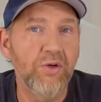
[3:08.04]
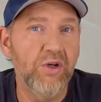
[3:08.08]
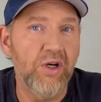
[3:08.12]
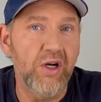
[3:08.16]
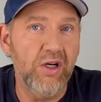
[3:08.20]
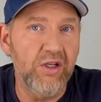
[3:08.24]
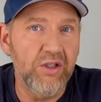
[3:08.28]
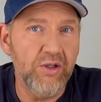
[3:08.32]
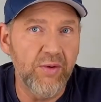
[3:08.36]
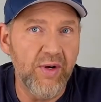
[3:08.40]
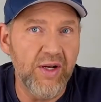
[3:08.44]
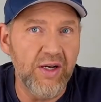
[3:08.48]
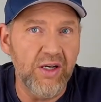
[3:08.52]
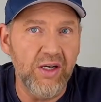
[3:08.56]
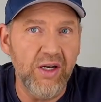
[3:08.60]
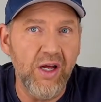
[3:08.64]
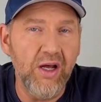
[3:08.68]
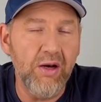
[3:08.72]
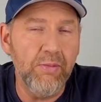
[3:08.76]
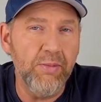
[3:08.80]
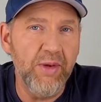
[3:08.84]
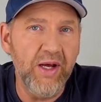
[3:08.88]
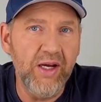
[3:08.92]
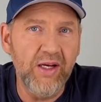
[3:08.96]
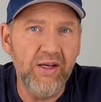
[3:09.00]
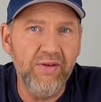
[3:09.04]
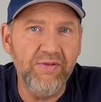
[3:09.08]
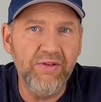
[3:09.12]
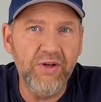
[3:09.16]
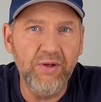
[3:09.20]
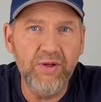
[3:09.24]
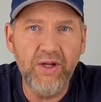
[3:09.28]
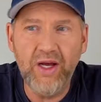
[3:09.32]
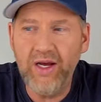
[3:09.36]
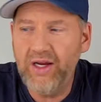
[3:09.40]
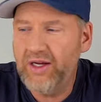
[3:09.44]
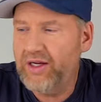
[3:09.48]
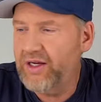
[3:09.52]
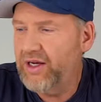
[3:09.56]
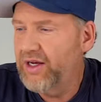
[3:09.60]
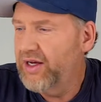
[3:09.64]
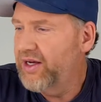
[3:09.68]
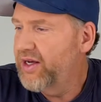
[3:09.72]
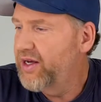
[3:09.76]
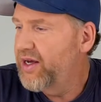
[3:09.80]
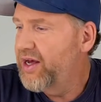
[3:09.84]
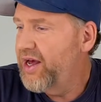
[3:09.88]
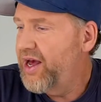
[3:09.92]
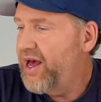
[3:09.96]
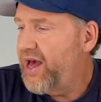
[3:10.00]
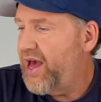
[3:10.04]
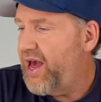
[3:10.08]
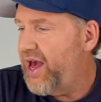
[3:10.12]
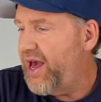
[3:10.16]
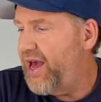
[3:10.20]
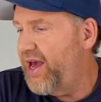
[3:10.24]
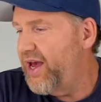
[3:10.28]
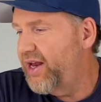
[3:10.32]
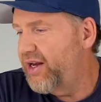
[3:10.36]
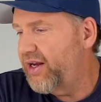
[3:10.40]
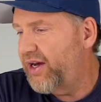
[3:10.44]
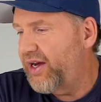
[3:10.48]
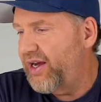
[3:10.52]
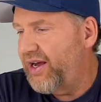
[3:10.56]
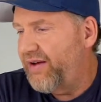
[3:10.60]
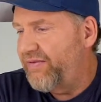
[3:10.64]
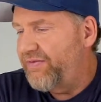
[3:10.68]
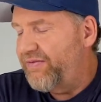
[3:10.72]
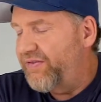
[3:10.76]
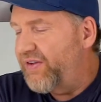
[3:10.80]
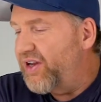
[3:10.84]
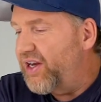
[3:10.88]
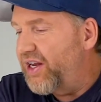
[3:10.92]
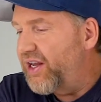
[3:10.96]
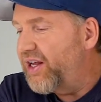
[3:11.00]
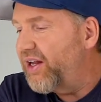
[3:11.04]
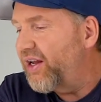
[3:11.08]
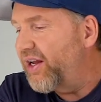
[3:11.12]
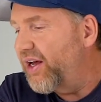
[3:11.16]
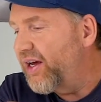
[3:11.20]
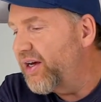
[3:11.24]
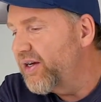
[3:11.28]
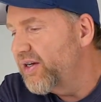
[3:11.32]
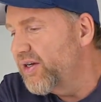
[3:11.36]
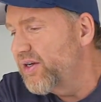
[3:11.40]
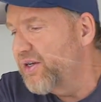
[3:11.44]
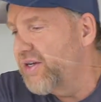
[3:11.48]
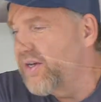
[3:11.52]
could also add nutmeg if you like. And I have vanilla.